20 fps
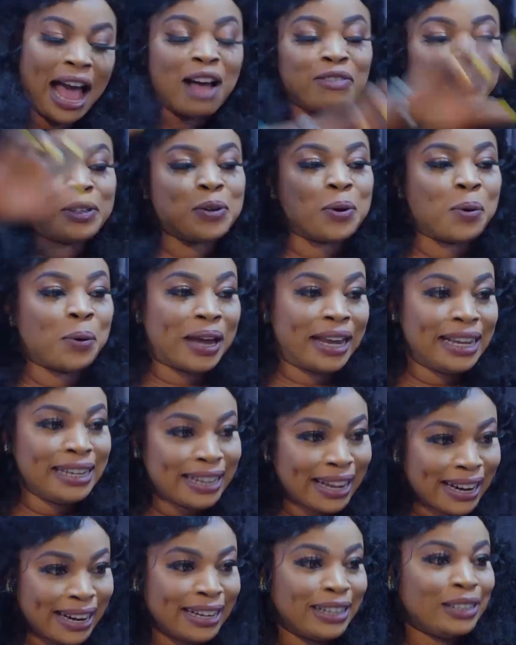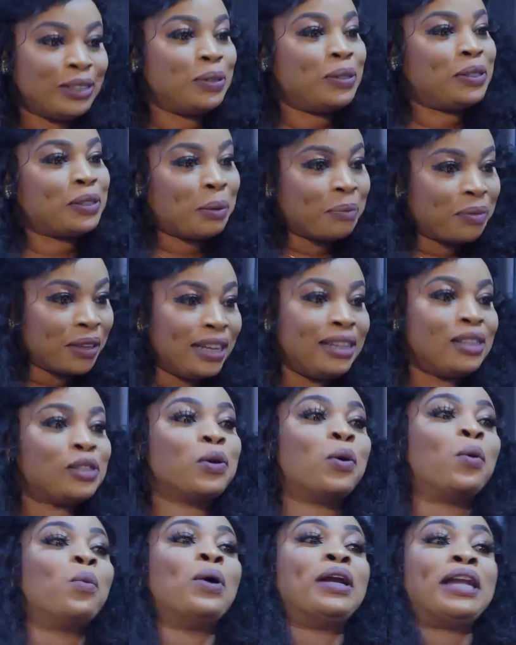I have to go in there and do something.
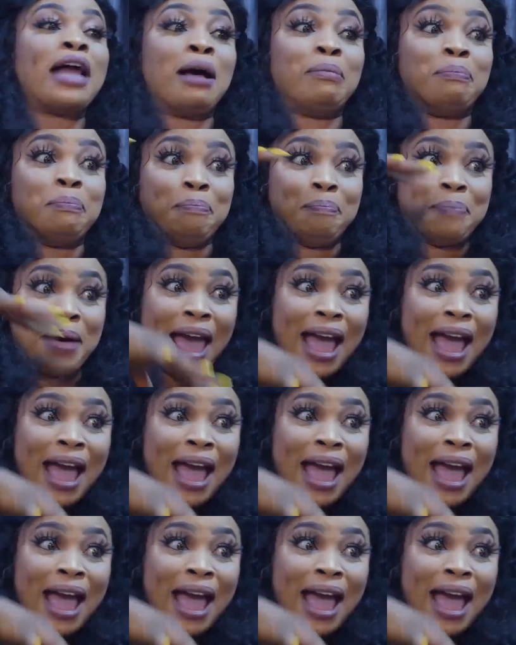So when I'm